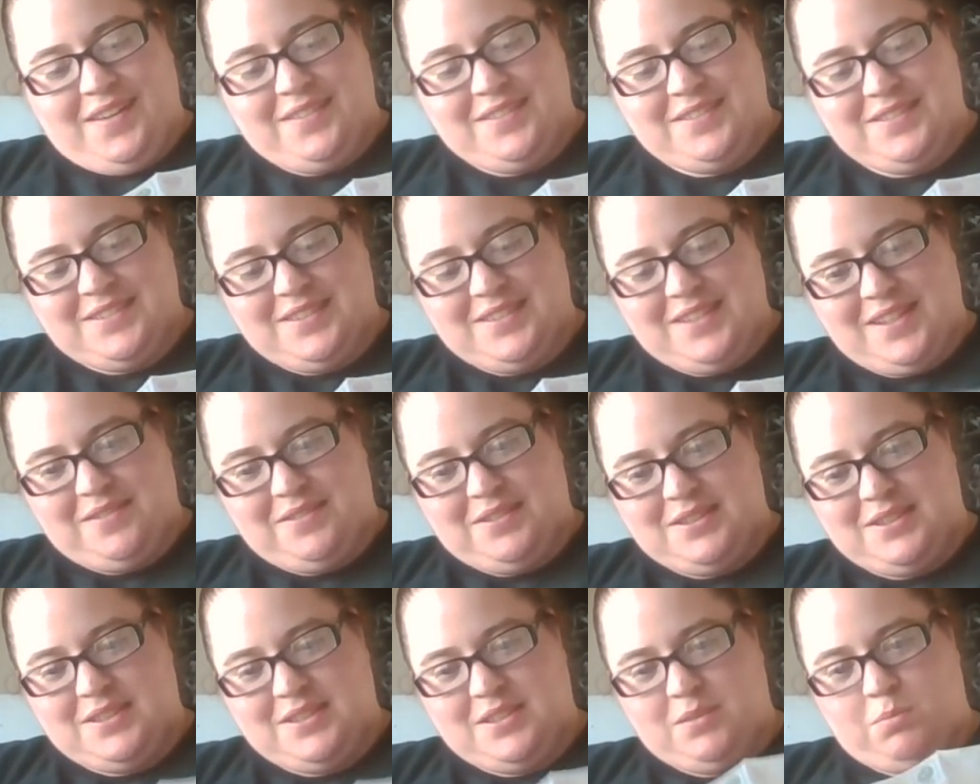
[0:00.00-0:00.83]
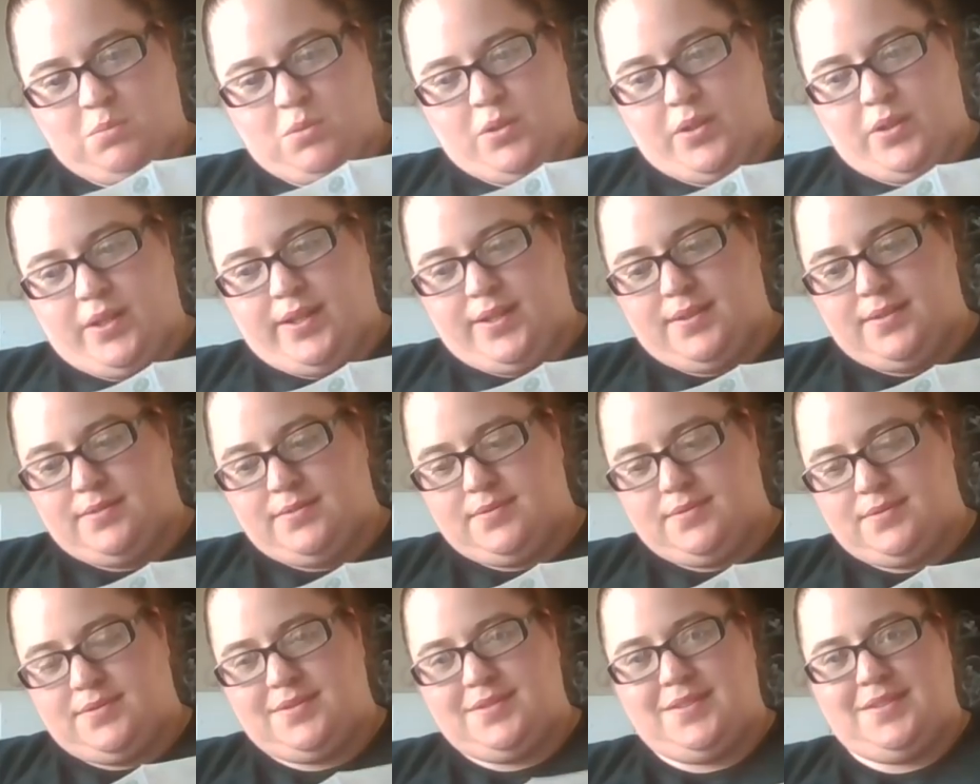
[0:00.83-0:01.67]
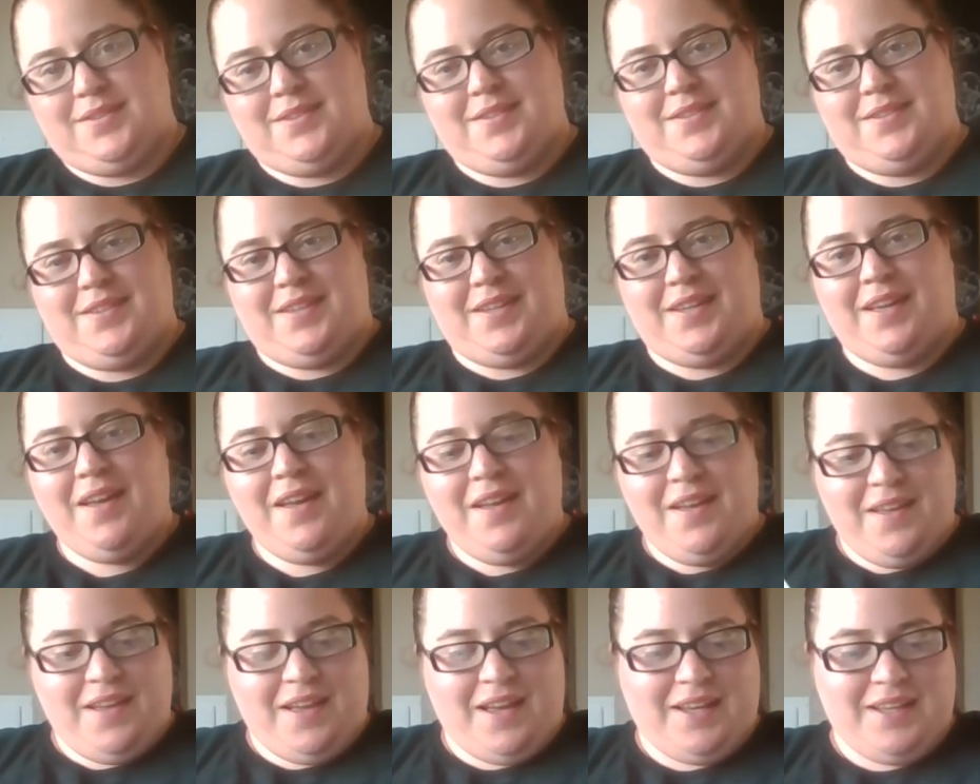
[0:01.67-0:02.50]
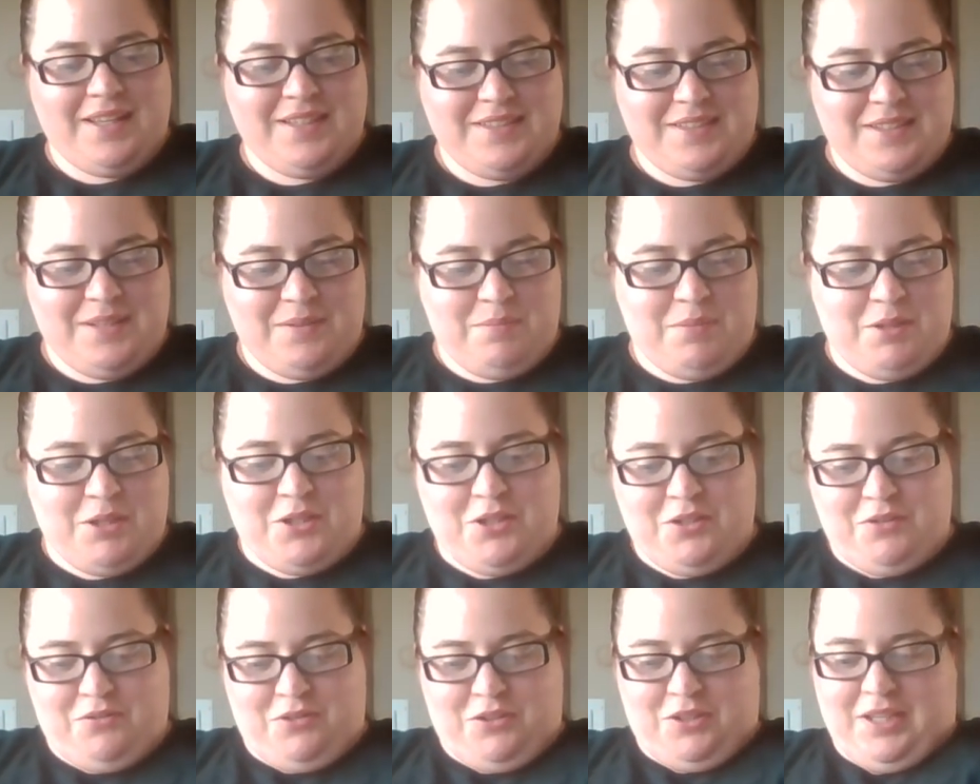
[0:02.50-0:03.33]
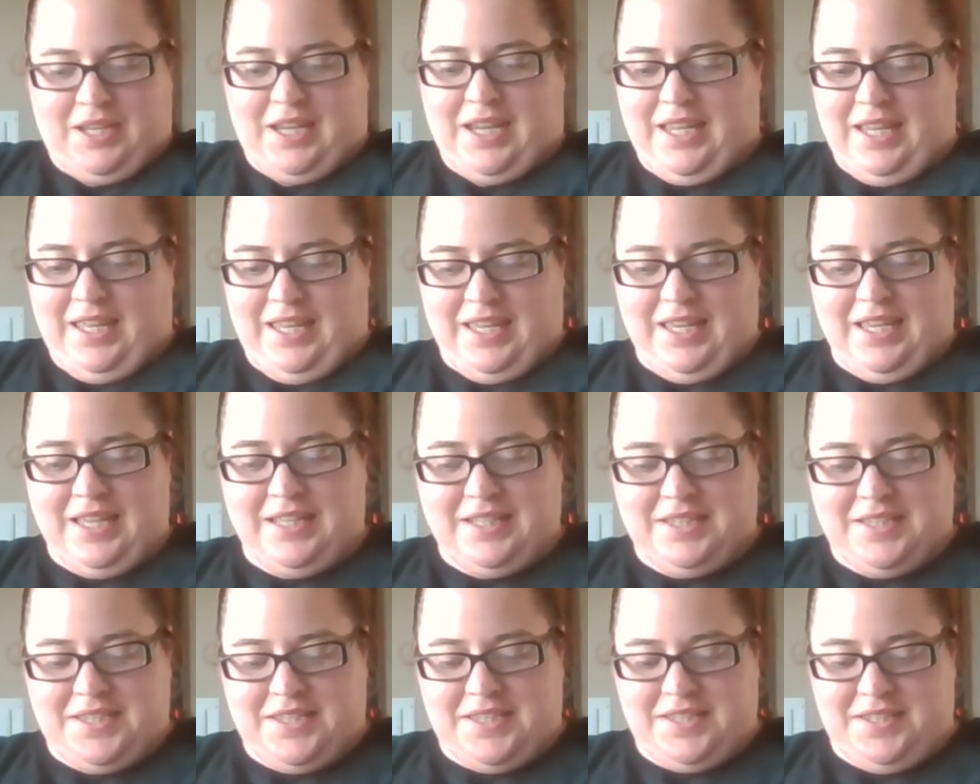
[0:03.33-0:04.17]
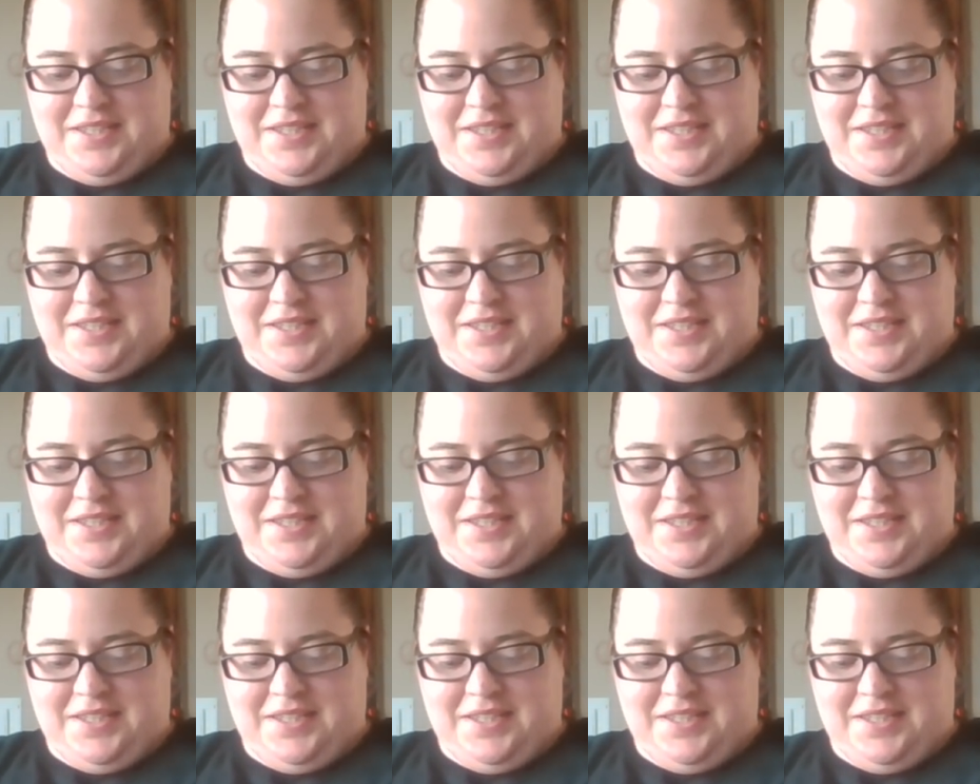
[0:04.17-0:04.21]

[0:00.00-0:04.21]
It's like, what's the point? I guess that'd be good for like kids.